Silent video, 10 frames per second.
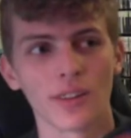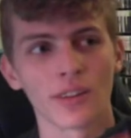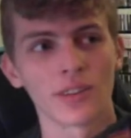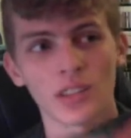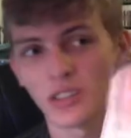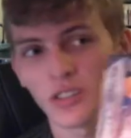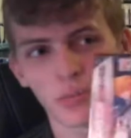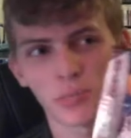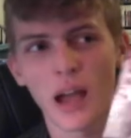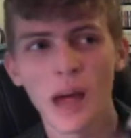this is just
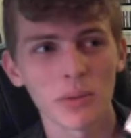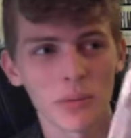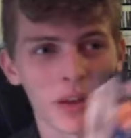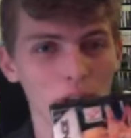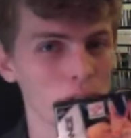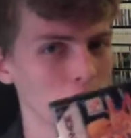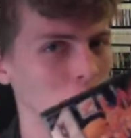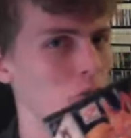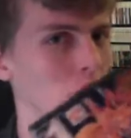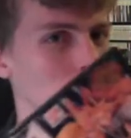probably my favorite
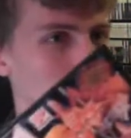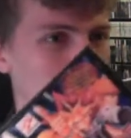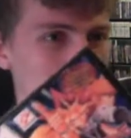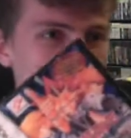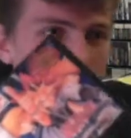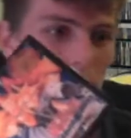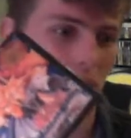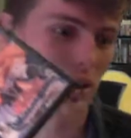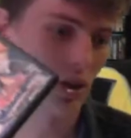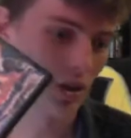Yu-Gi-Oh! Game I've
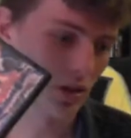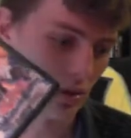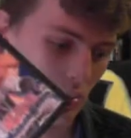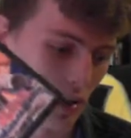played just because it was my